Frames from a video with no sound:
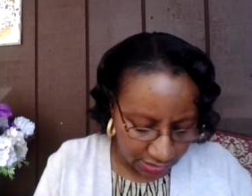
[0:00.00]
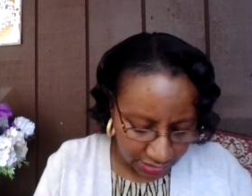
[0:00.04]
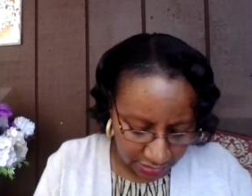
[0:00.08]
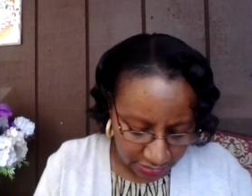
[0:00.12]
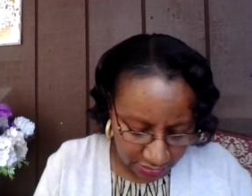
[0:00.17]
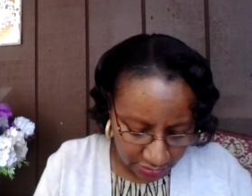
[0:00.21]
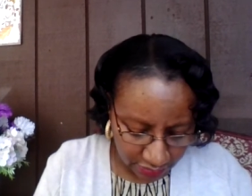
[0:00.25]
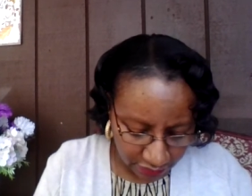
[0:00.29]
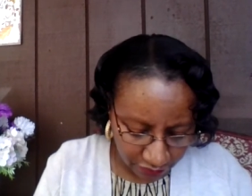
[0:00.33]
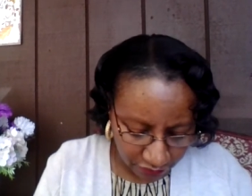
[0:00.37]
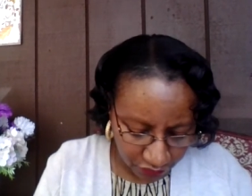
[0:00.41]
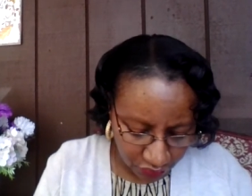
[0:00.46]

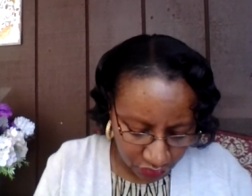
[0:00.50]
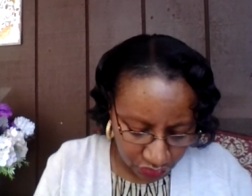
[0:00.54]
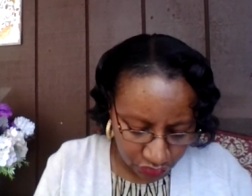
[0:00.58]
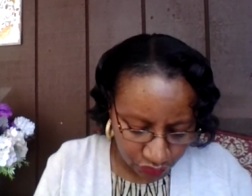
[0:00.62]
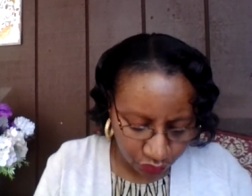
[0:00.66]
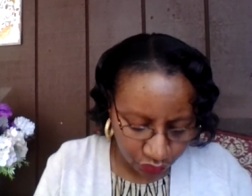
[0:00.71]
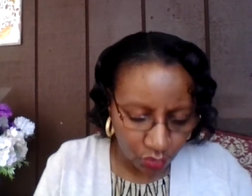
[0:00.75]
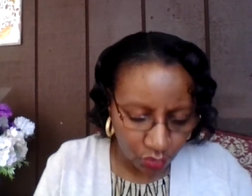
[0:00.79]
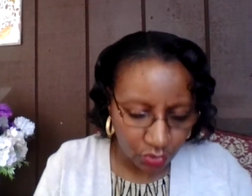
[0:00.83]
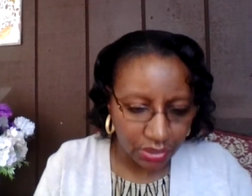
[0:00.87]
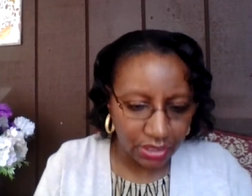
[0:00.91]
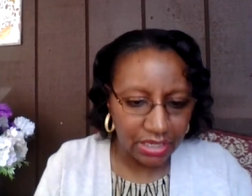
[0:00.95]
And then verse
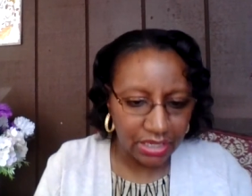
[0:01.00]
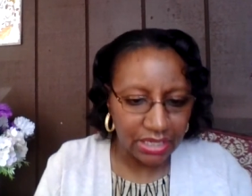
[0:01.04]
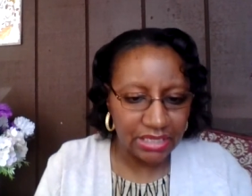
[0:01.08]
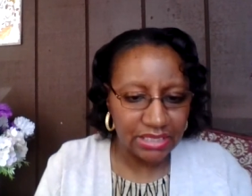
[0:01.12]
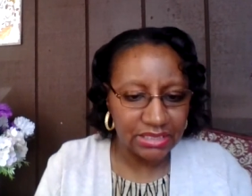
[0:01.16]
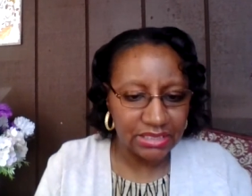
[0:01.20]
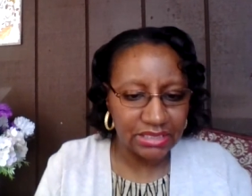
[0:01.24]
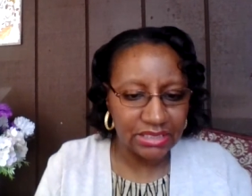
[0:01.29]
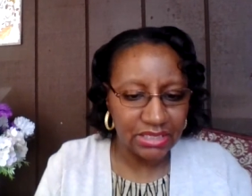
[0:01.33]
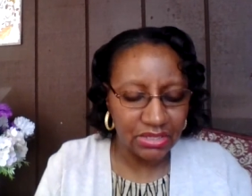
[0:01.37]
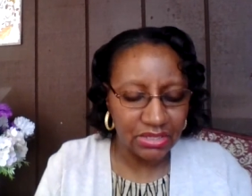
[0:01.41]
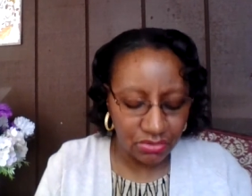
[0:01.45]
4,
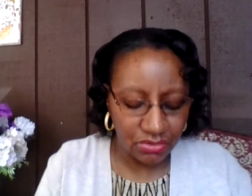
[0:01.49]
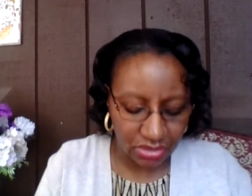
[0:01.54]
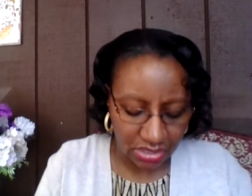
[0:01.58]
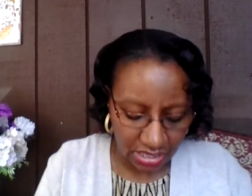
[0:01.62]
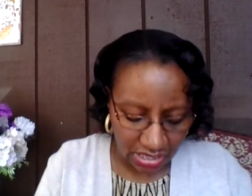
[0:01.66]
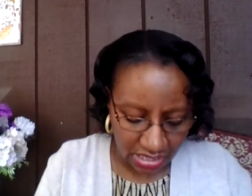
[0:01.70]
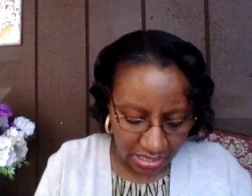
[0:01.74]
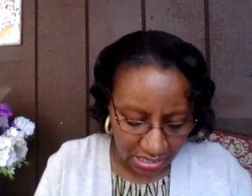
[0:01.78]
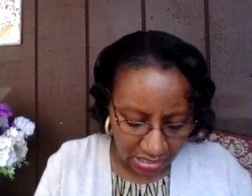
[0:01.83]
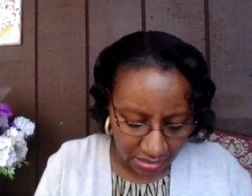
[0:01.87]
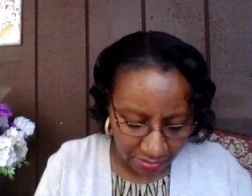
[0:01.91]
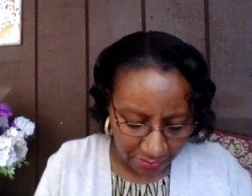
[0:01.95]
he's still
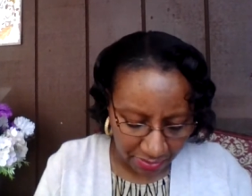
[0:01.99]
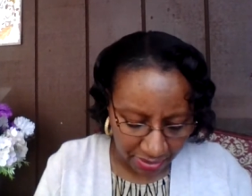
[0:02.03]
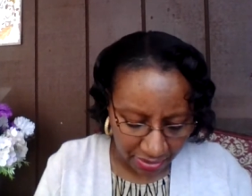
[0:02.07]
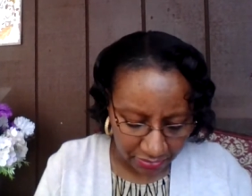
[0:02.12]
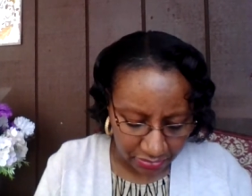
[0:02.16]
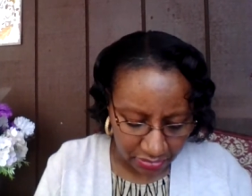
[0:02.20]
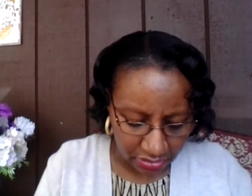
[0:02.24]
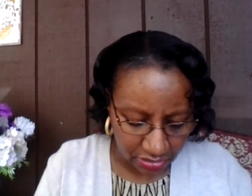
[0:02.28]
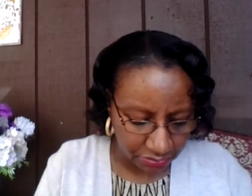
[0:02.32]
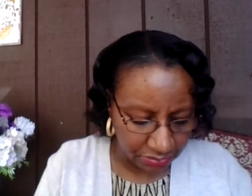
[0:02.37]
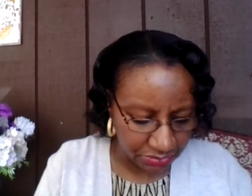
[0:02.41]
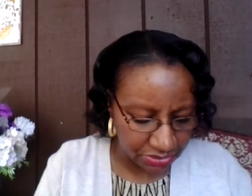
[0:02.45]
thinking
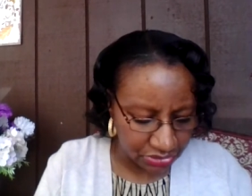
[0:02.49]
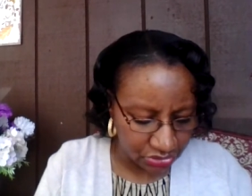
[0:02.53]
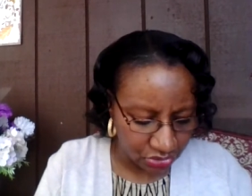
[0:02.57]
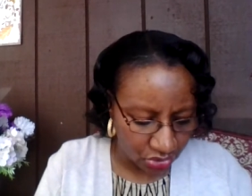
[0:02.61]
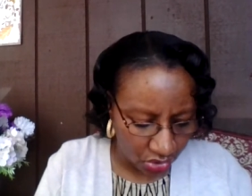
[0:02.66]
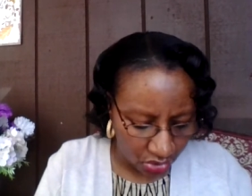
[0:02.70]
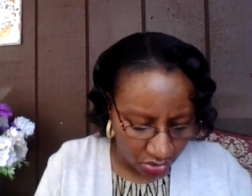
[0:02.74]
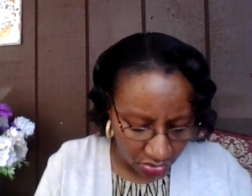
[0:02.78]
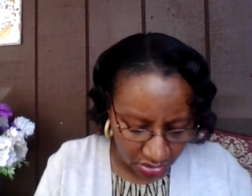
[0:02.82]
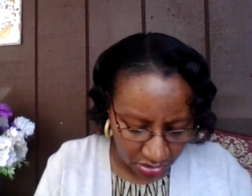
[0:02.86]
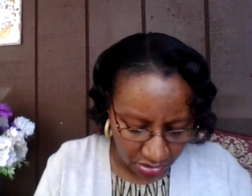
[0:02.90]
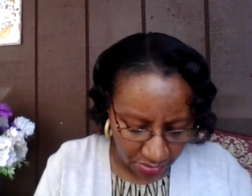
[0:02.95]
about them and
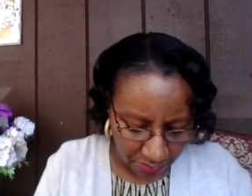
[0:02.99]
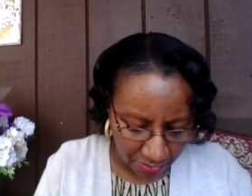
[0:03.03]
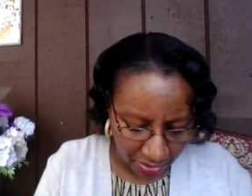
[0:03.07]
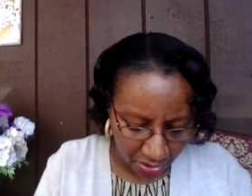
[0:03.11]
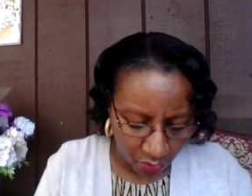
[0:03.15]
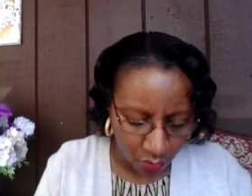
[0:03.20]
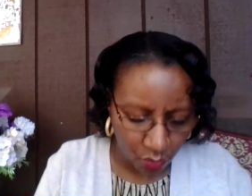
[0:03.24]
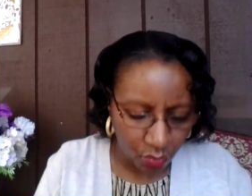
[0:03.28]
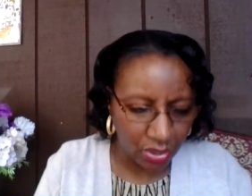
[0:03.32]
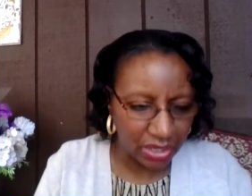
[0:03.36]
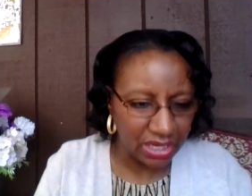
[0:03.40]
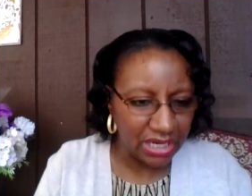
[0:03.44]
talking
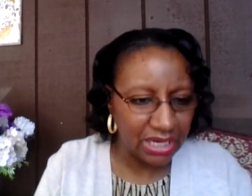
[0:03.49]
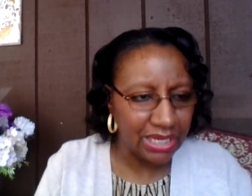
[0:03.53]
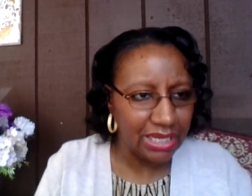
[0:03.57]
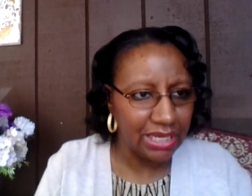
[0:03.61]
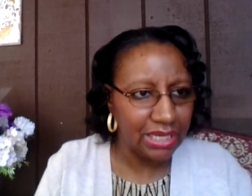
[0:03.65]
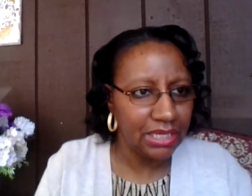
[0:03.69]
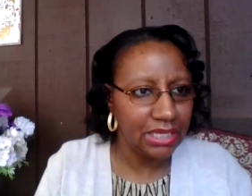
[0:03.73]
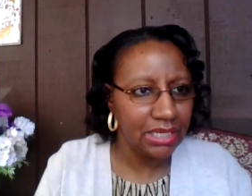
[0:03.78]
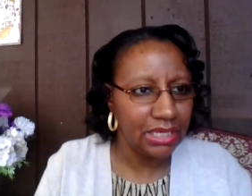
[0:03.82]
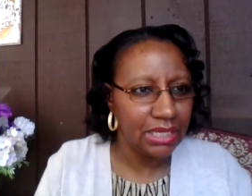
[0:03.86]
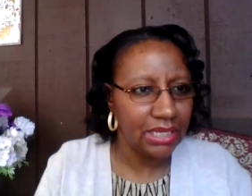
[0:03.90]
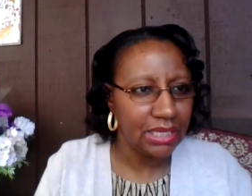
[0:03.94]
about what
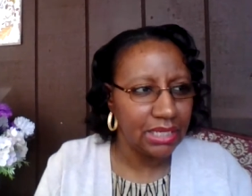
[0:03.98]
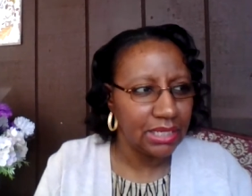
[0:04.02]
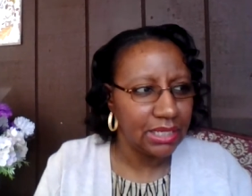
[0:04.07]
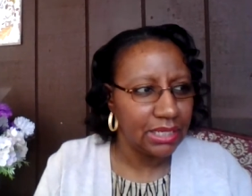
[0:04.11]
he